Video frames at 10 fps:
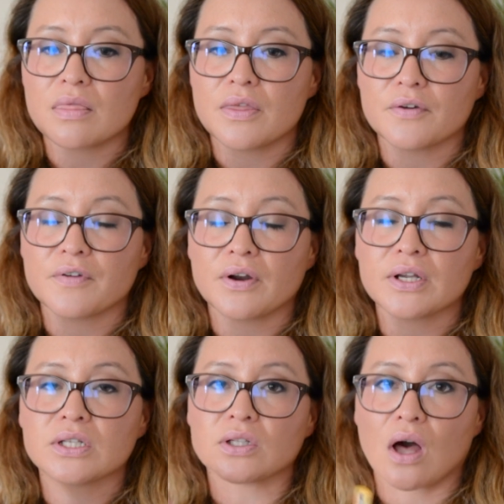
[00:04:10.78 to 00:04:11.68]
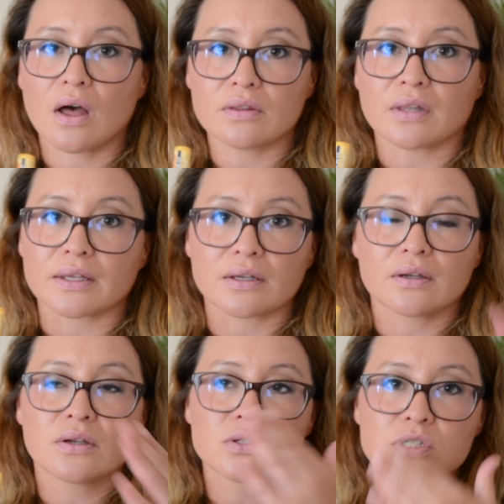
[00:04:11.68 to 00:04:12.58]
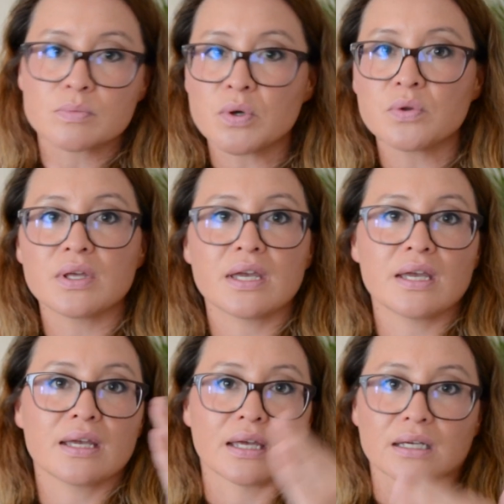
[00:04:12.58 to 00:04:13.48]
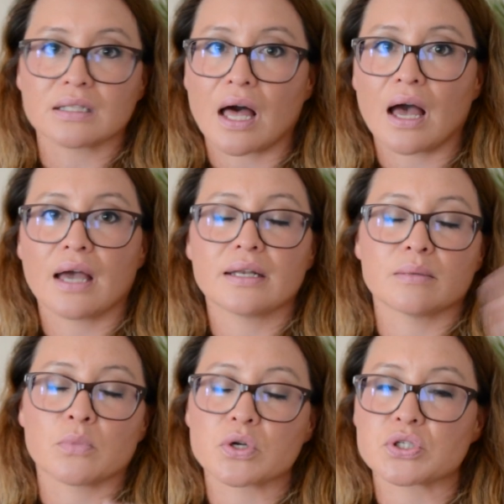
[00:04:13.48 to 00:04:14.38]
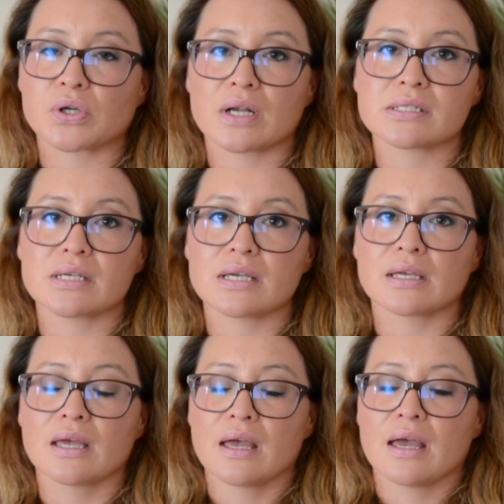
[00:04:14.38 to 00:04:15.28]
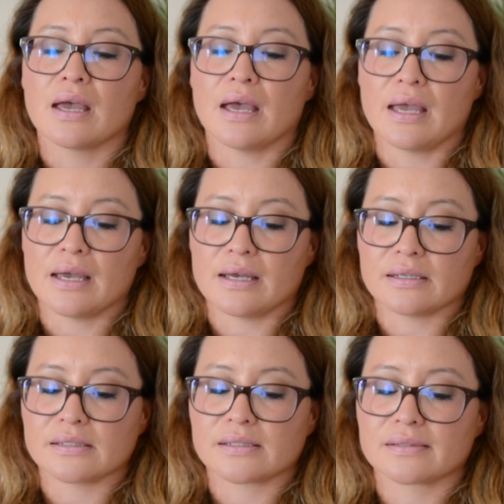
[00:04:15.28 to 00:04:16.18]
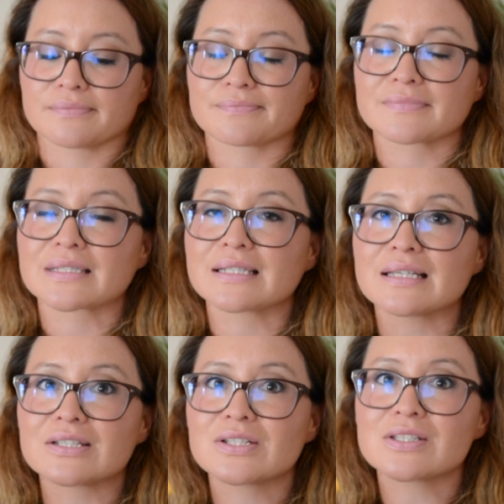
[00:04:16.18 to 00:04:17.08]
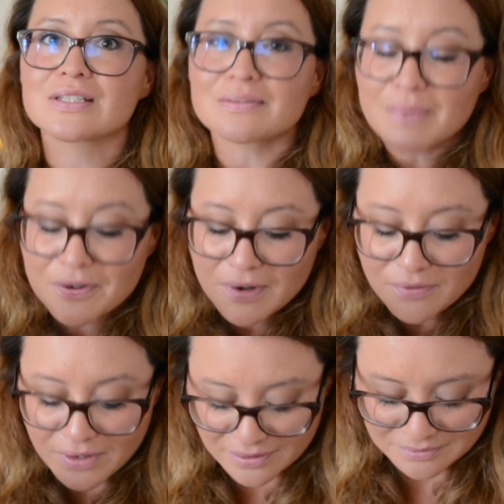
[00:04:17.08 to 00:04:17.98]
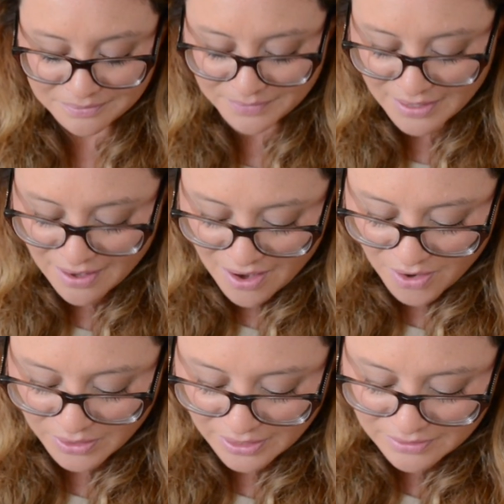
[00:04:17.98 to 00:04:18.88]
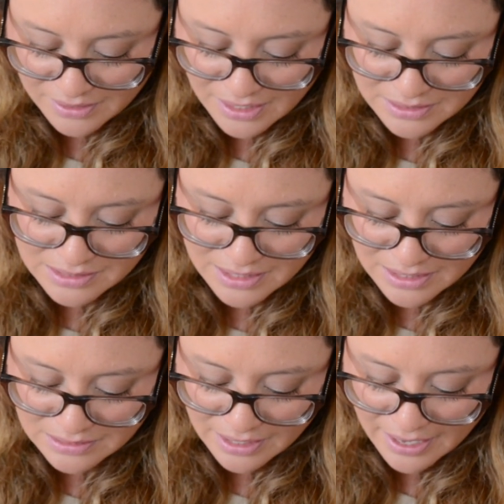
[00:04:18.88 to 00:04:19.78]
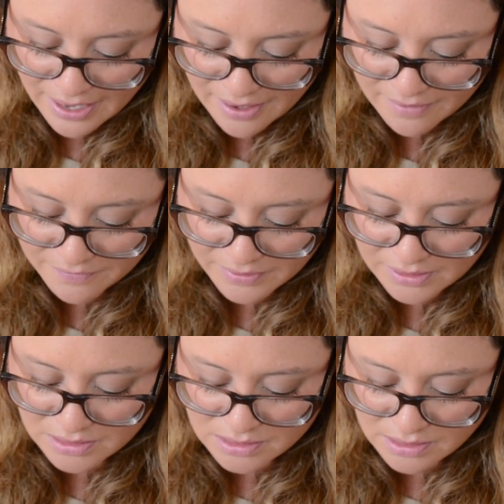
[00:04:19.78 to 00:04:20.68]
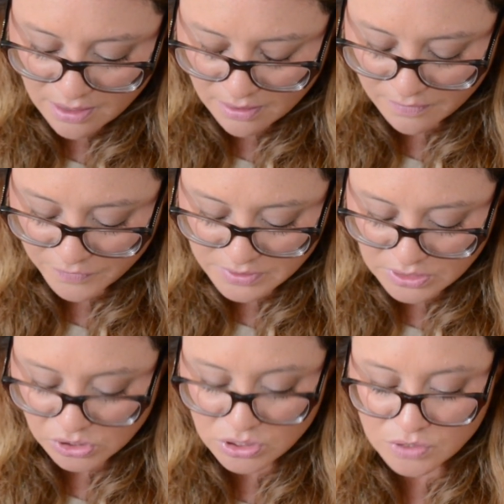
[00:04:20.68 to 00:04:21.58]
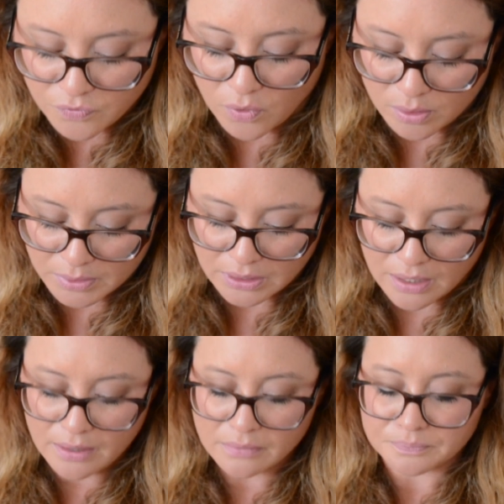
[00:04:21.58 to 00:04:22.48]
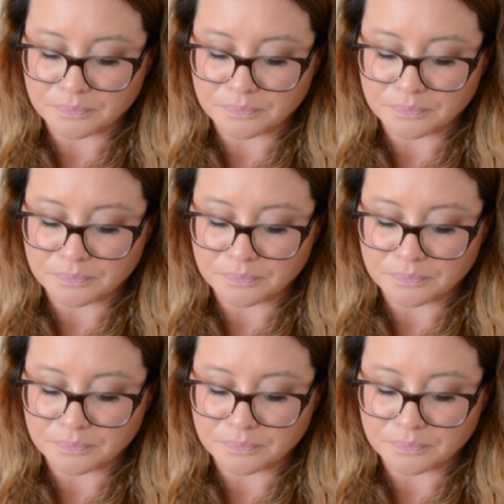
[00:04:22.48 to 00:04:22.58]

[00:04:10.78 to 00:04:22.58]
they're very glo like smoothing and glide and moisturizing, and it's just my favorite. Okay, the next things I have is um, Physician's Formula.